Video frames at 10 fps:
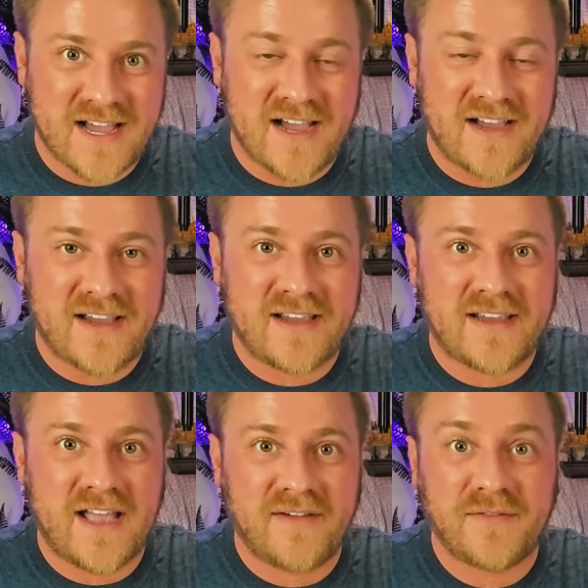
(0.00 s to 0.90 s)

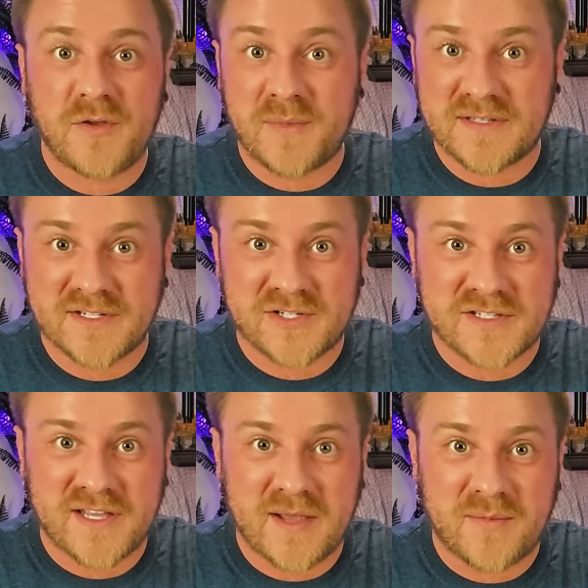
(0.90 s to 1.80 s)
I have a few messages
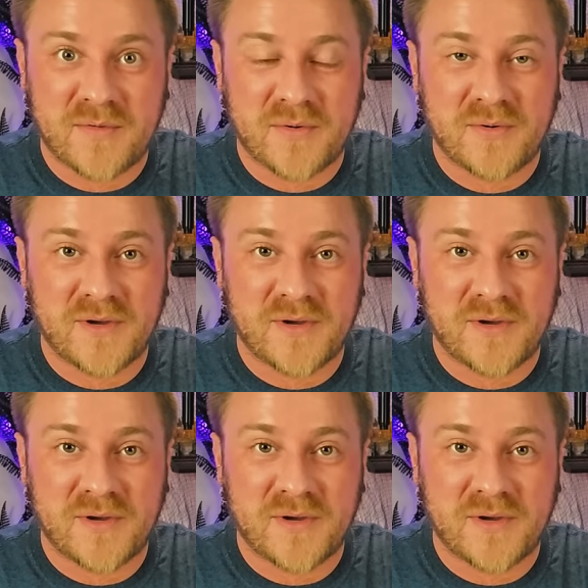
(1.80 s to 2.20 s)
that came through